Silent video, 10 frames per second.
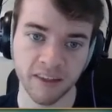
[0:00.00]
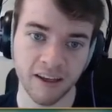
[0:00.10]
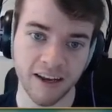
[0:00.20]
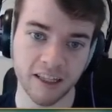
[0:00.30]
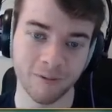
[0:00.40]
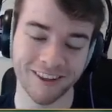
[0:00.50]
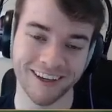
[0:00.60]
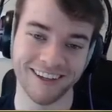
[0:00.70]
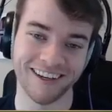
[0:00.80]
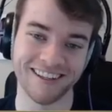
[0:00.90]
It's a book that
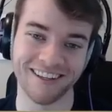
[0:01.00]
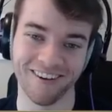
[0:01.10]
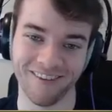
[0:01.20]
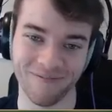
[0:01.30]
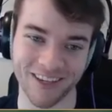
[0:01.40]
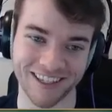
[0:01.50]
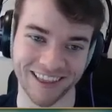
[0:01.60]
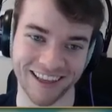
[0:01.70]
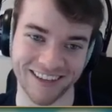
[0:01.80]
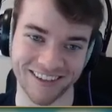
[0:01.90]
contains the old myths and
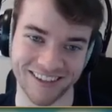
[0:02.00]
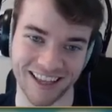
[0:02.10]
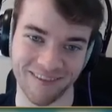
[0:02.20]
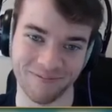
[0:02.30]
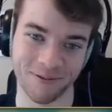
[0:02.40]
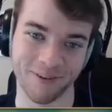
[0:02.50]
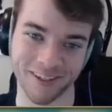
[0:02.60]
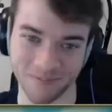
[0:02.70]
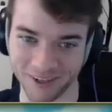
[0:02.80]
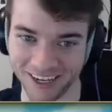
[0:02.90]
legends that Professor
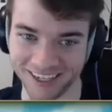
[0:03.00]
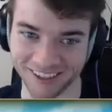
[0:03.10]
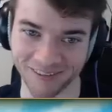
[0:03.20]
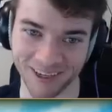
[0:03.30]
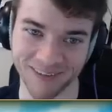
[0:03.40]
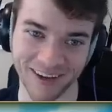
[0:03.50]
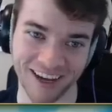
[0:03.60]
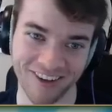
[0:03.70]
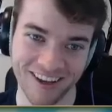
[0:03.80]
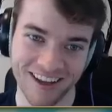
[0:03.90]
Burnet told me about.